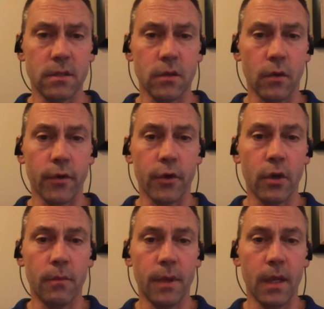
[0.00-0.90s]
So there
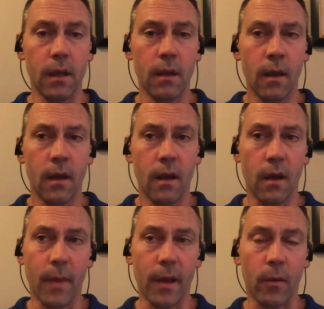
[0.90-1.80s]
could be
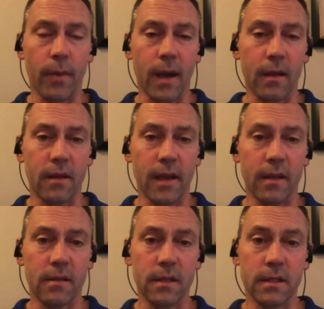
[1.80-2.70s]
a metal bond
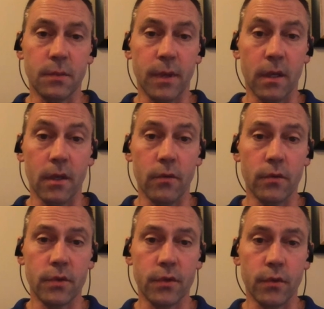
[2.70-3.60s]
that is being
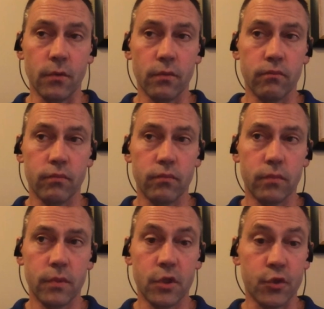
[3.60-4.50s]
used to
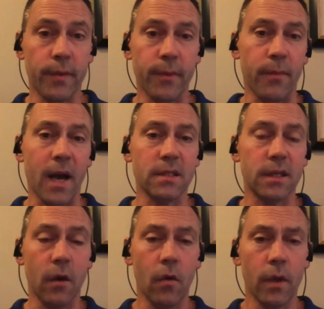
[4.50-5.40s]
strip
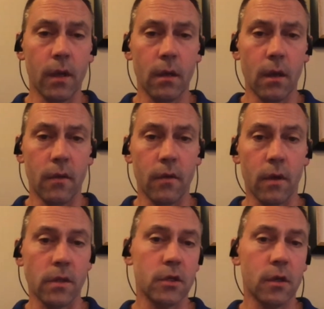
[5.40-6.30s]
epoxy coating, and there
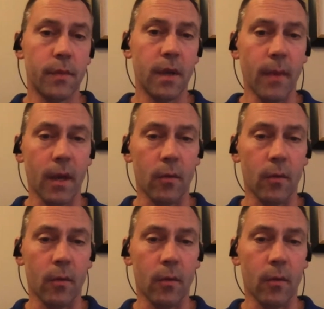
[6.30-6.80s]
also could be a metal